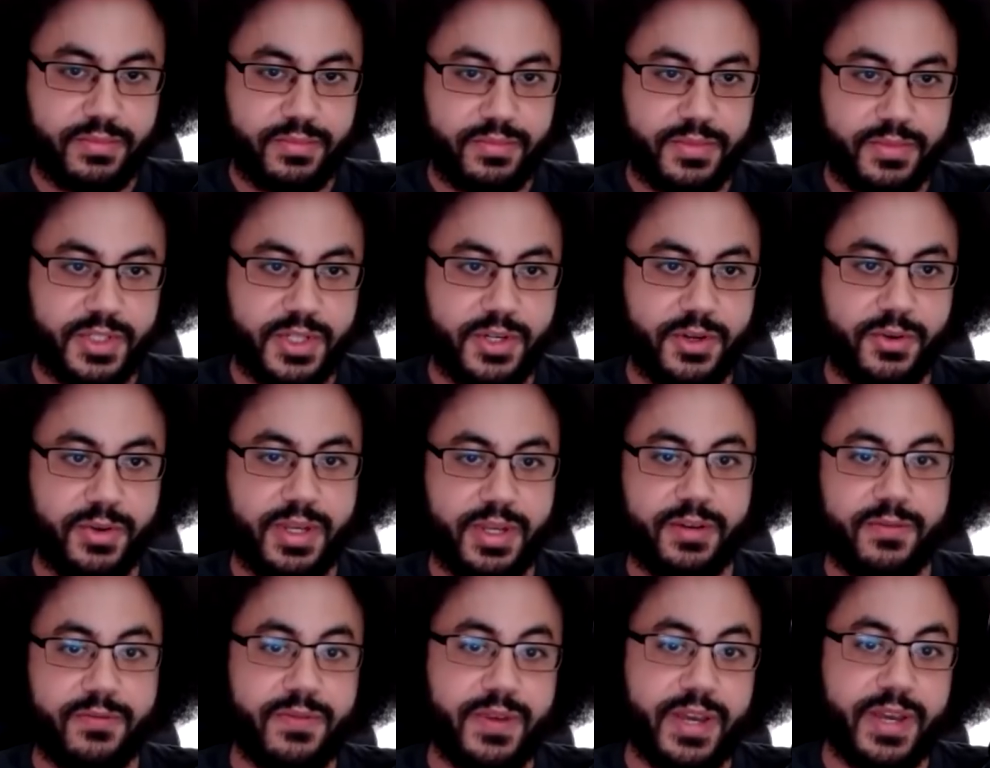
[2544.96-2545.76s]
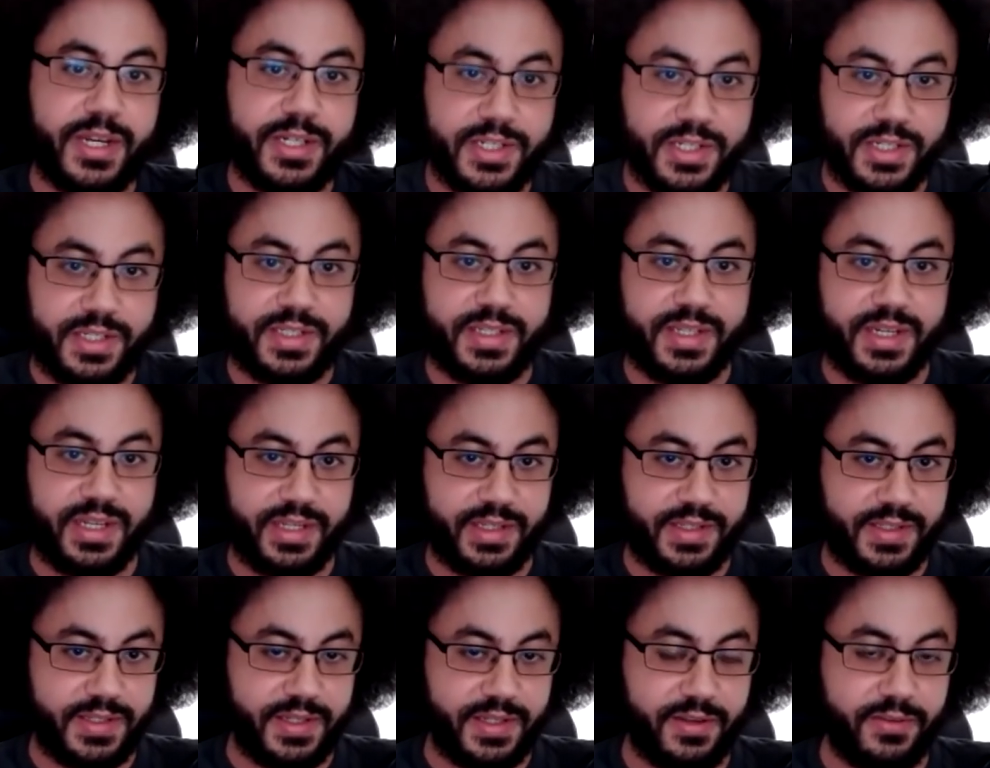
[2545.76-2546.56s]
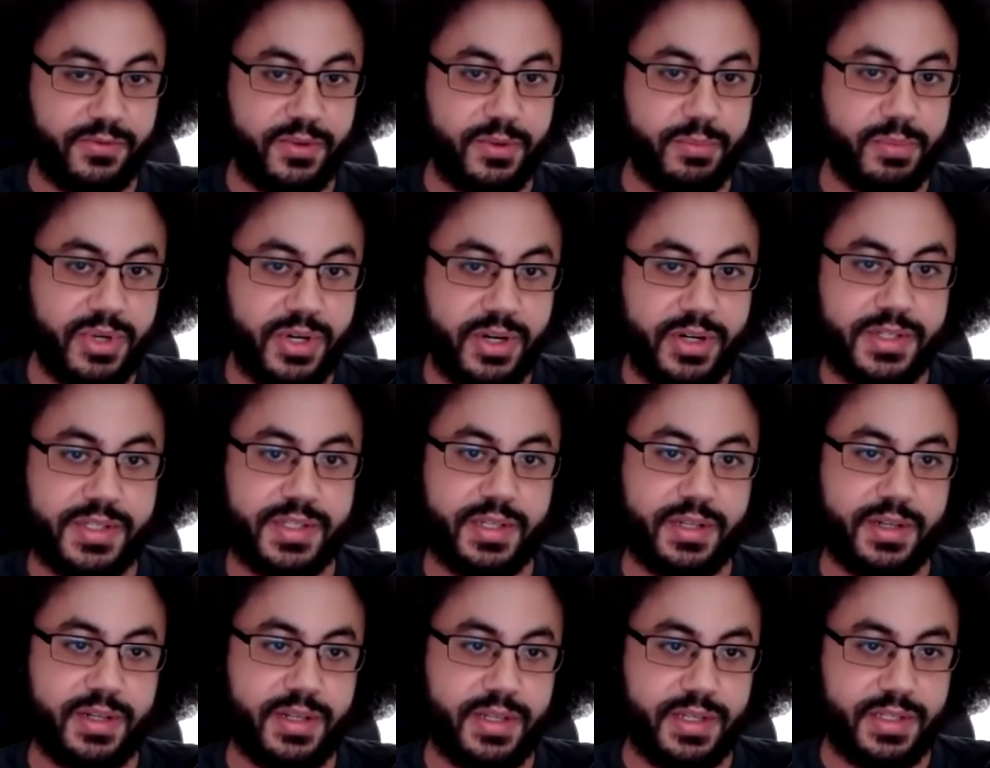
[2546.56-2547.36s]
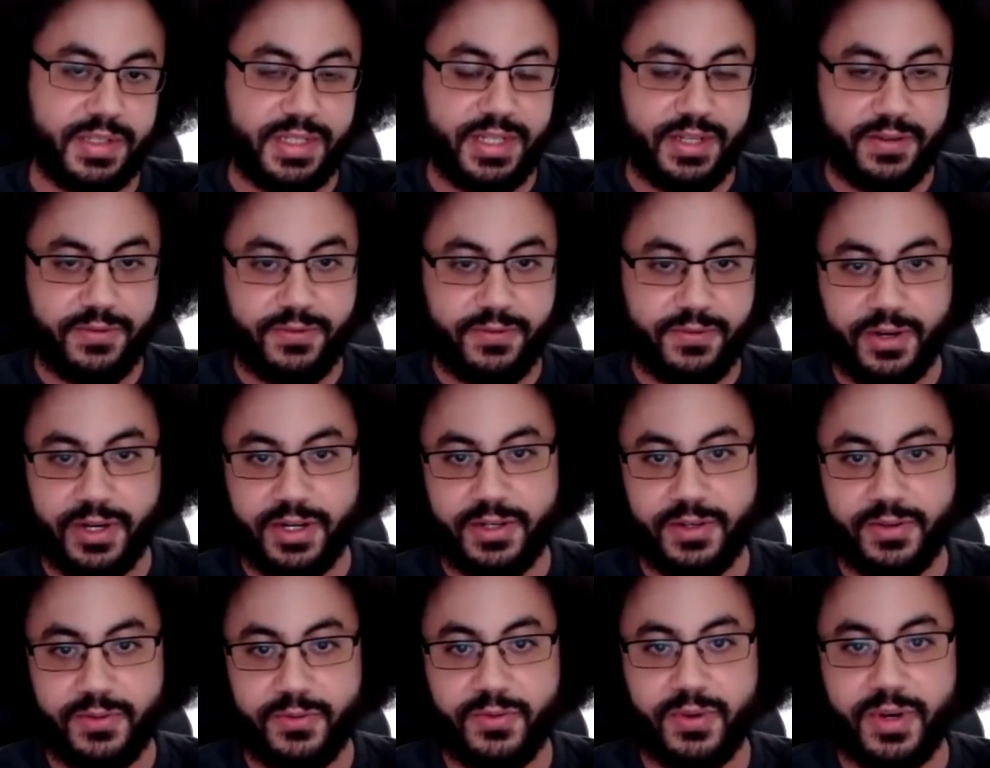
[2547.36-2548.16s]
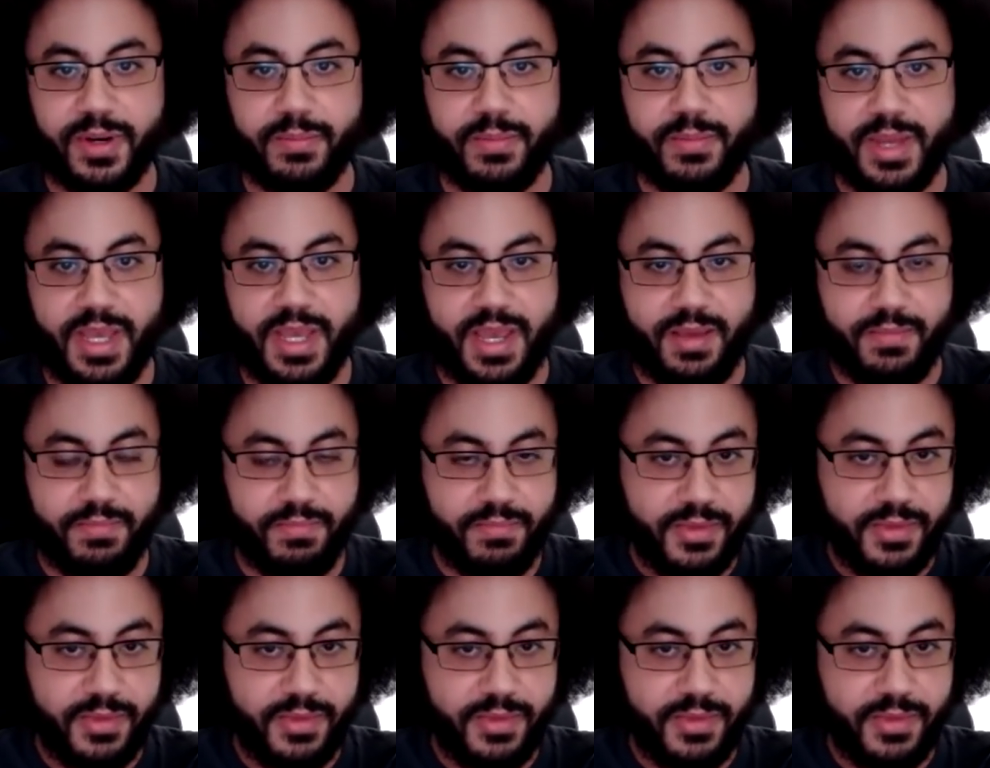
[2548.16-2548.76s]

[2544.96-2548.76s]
So infectiousness of a person is different from a